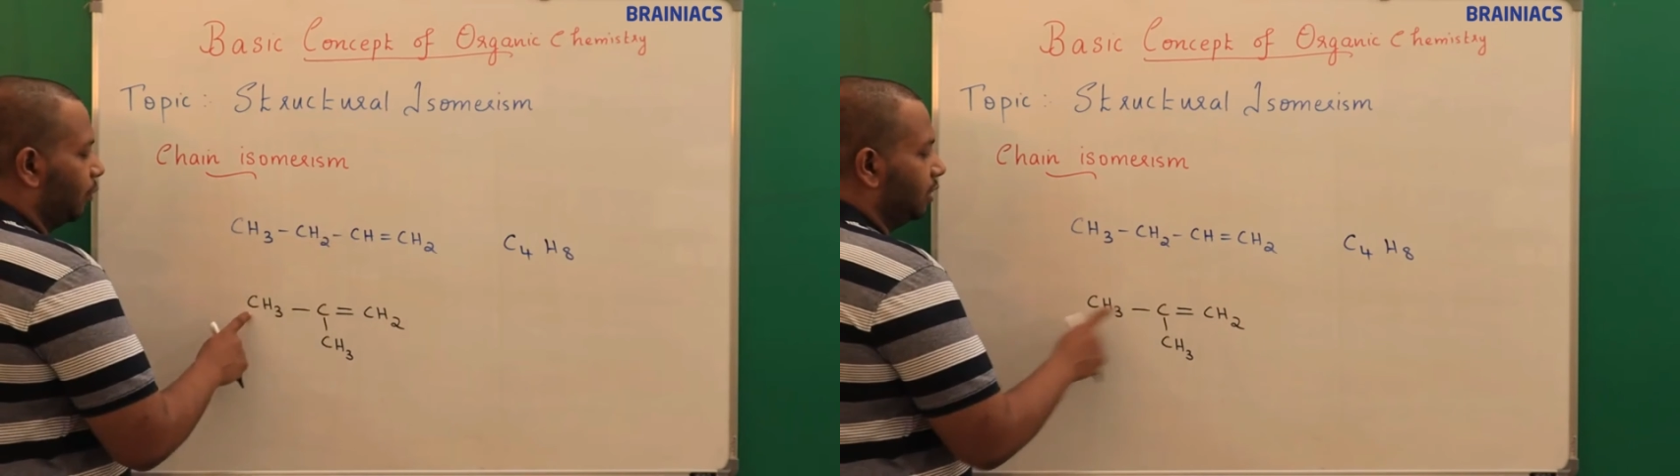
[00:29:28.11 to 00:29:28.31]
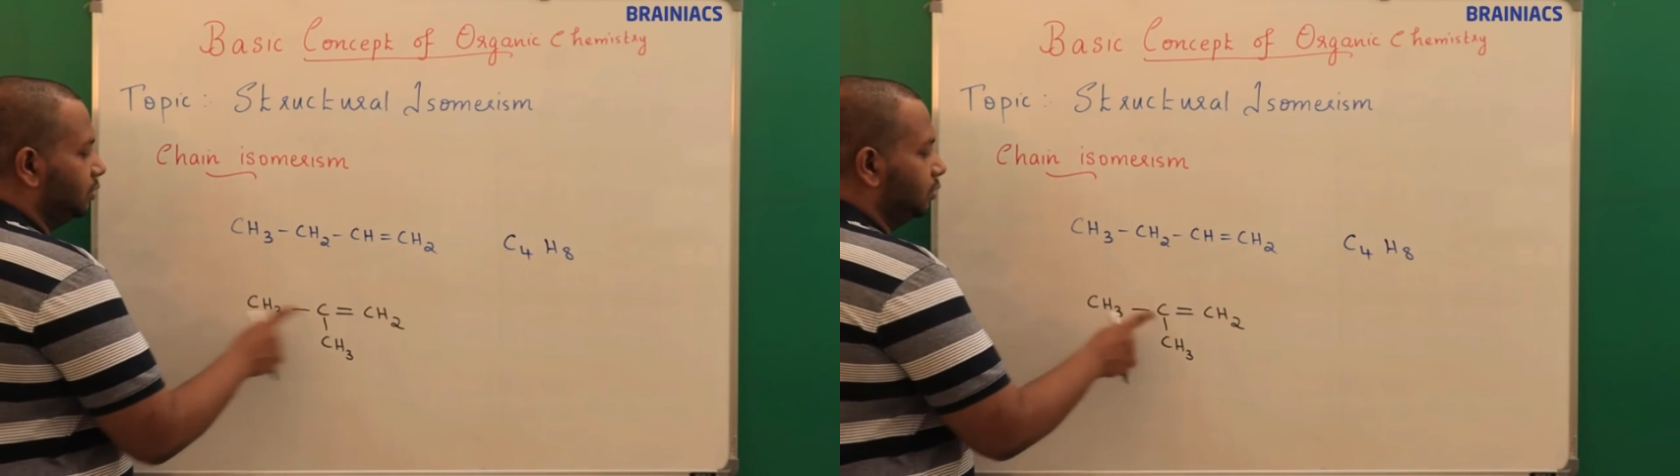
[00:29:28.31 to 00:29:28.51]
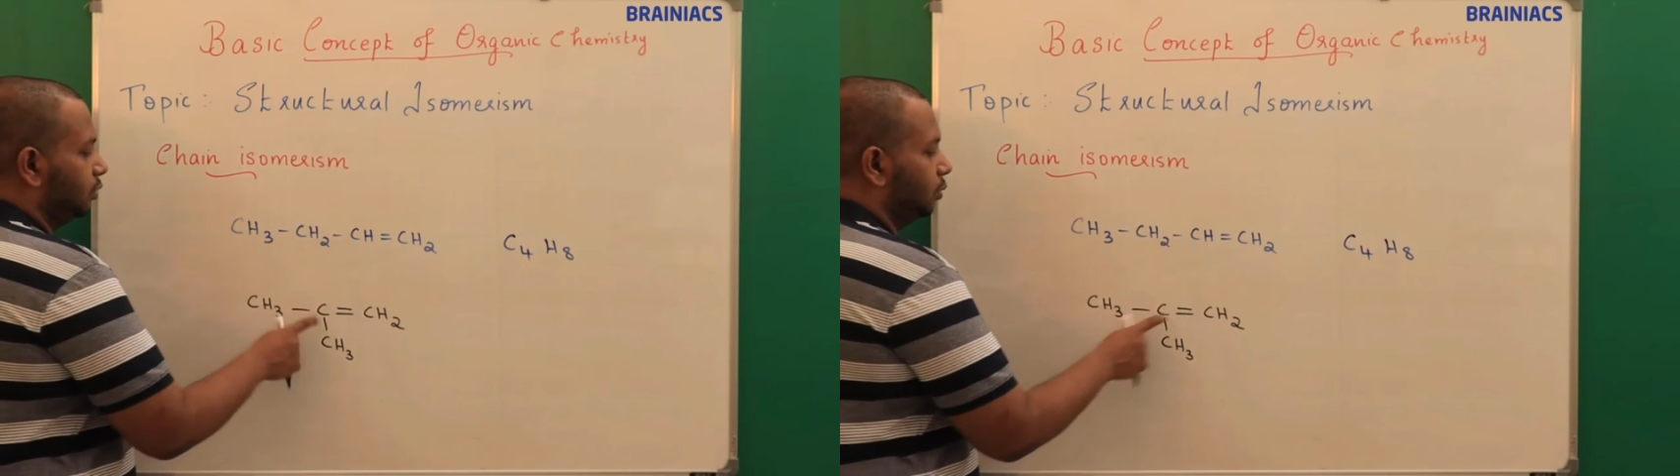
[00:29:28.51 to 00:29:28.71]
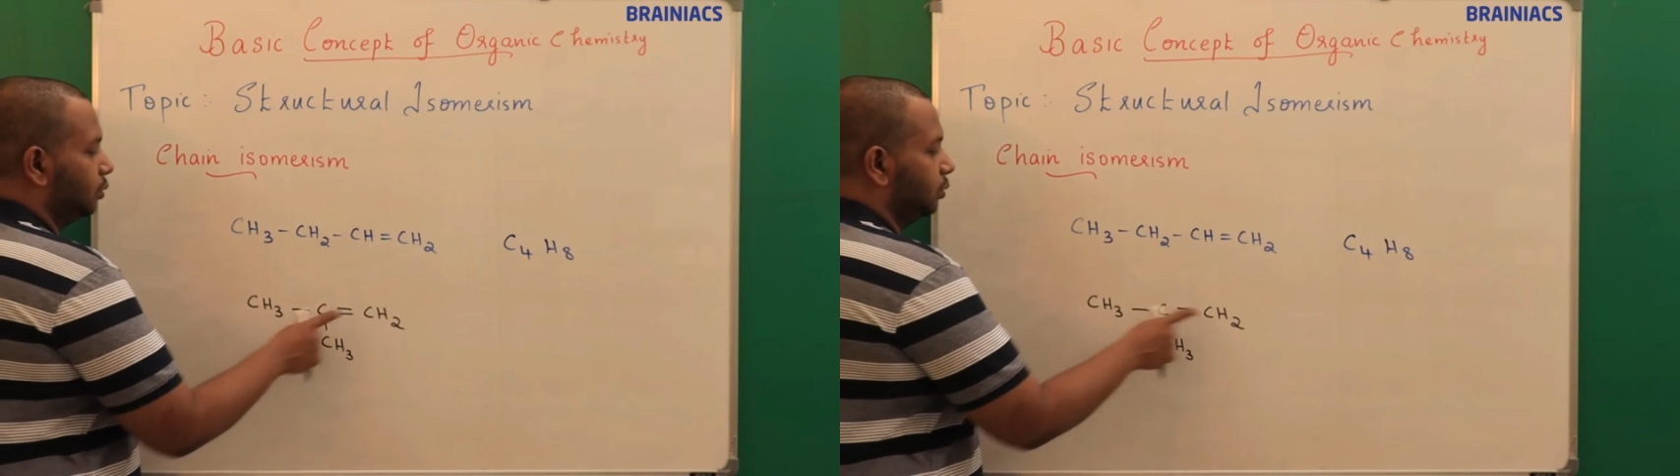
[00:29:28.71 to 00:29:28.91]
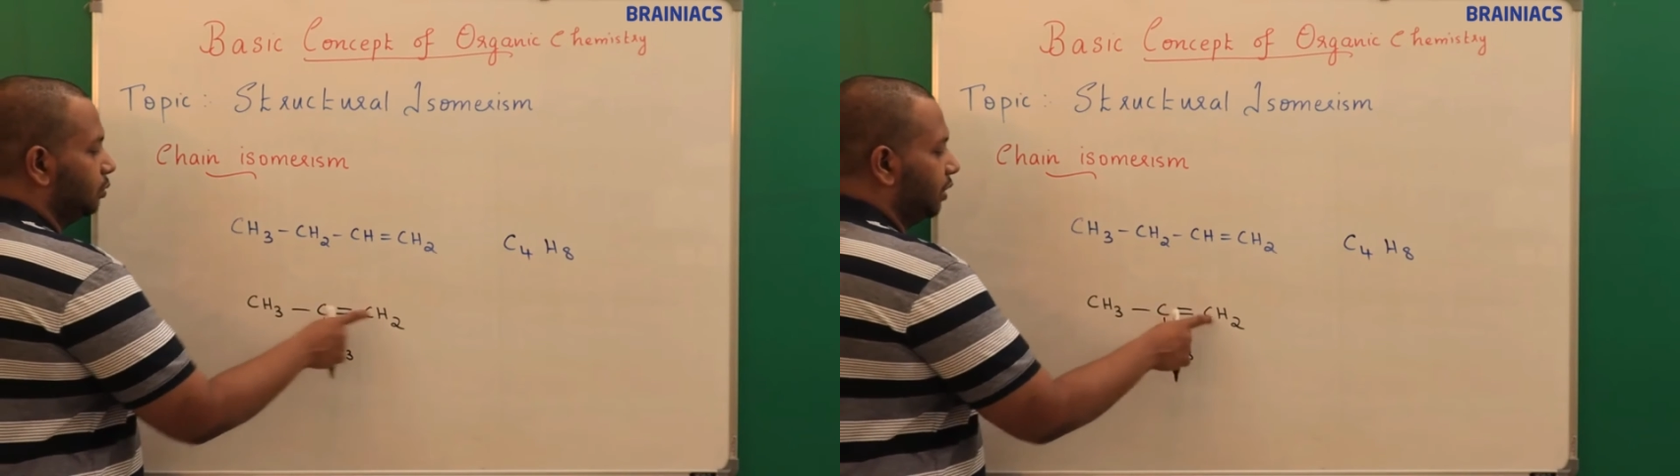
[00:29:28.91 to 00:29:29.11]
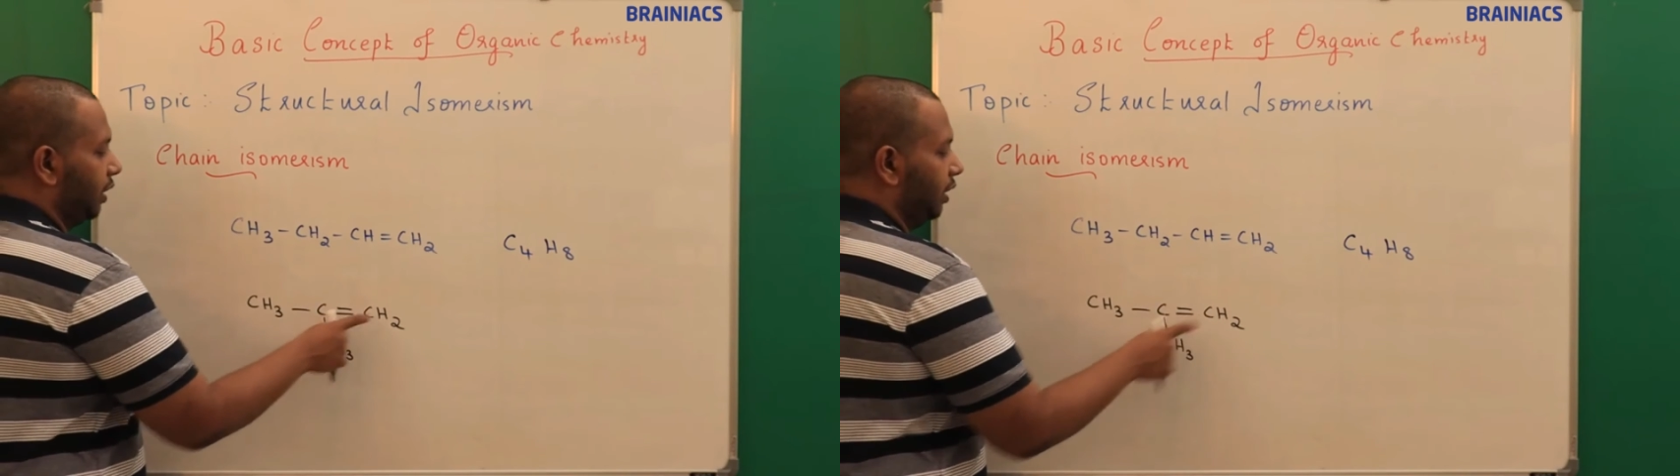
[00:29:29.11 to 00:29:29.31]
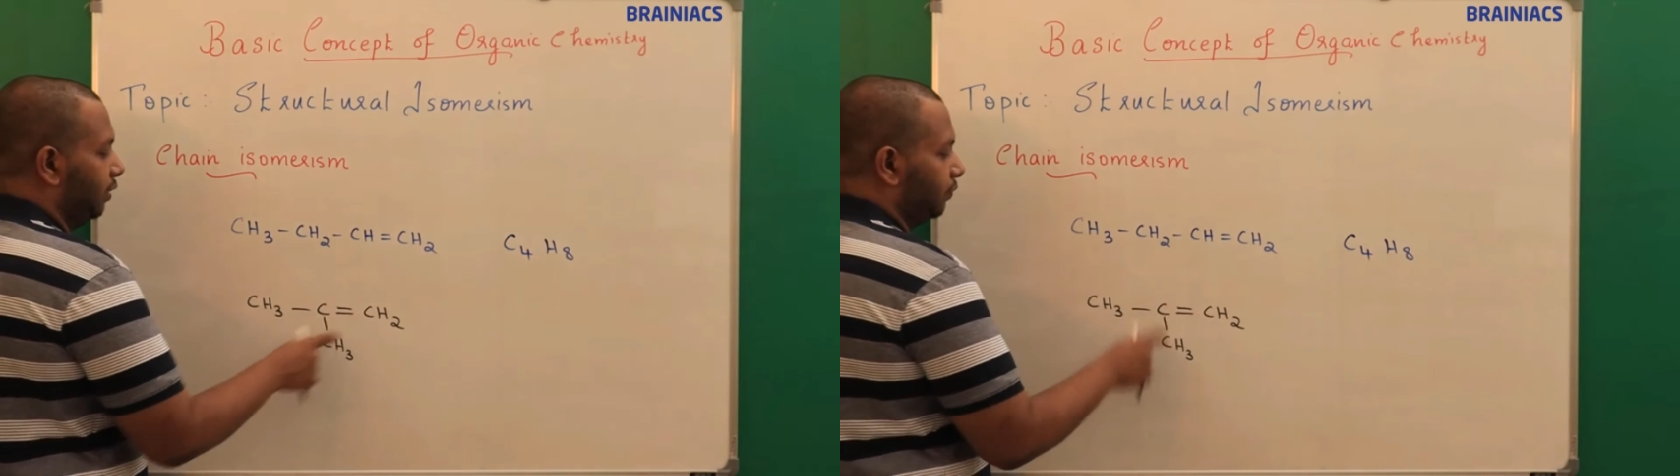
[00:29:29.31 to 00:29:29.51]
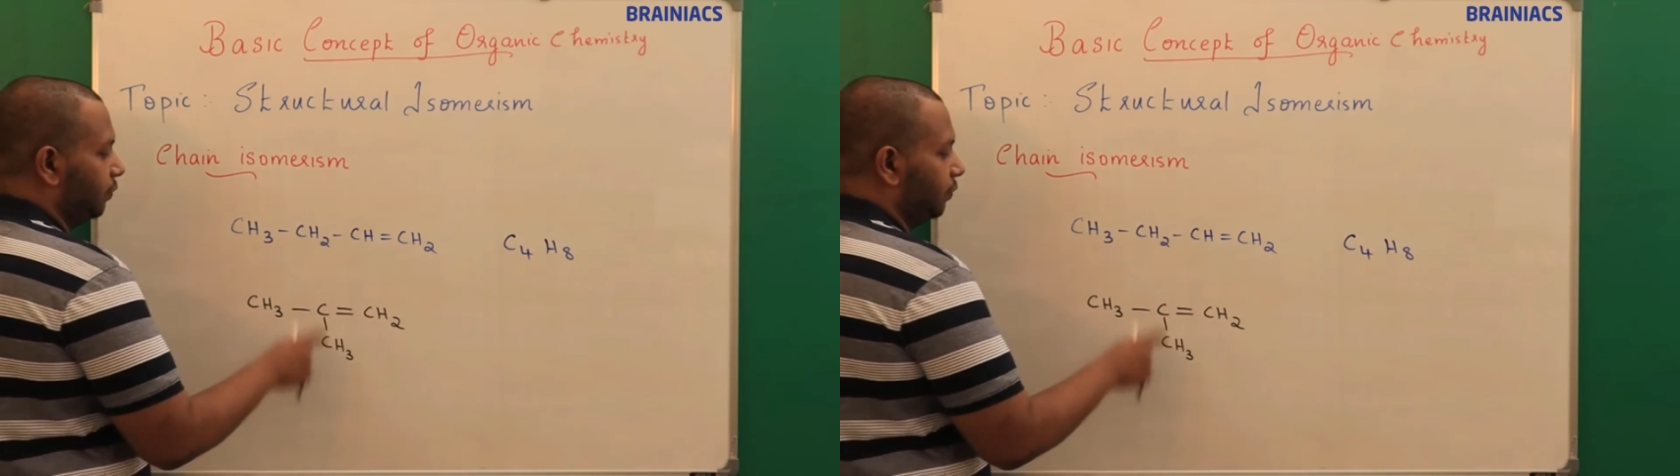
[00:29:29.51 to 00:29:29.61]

1, 2, 3,